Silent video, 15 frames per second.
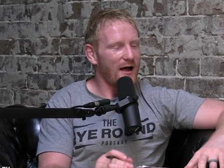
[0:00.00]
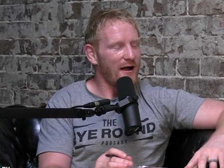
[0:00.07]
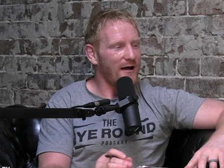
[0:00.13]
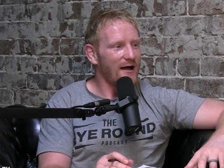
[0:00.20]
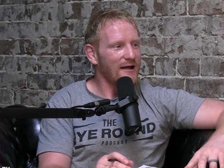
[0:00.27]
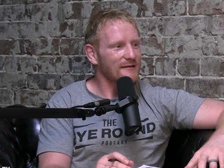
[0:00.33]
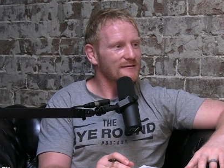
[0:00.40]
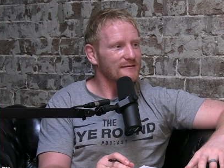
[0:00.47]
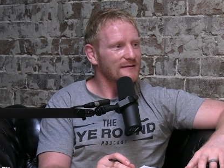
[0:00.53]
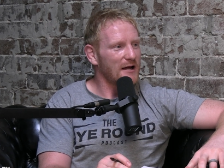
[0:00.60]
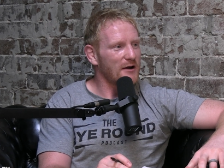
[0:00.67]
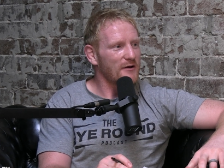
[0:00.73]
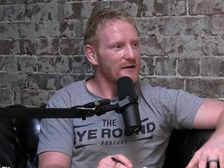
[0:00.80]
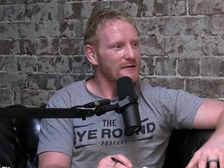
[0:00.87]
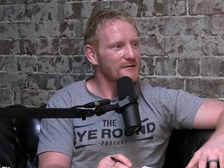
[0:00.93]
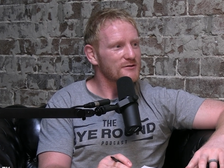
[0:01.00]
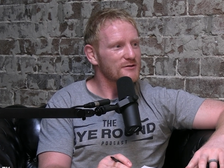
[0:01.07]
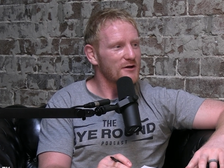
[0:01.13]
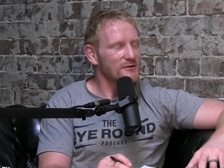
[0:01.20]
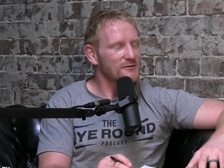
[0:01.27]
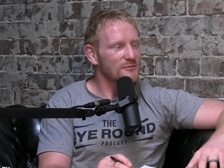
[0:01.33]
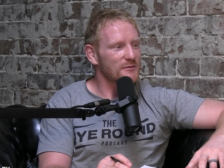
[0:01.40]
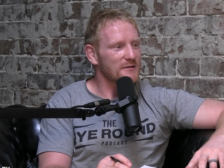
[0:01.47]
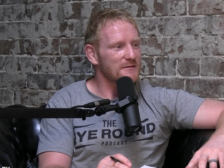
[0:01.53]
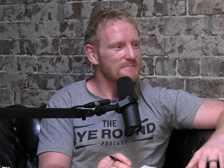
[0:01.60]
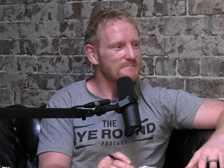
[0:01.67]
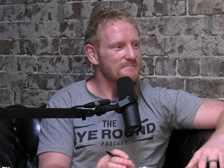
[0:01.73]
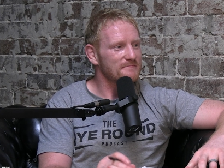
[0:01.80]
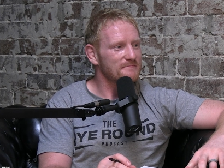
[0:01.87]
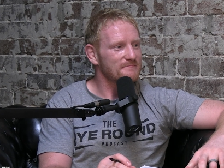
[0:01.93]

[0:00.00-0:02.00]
I reckon the Sharks will beat them.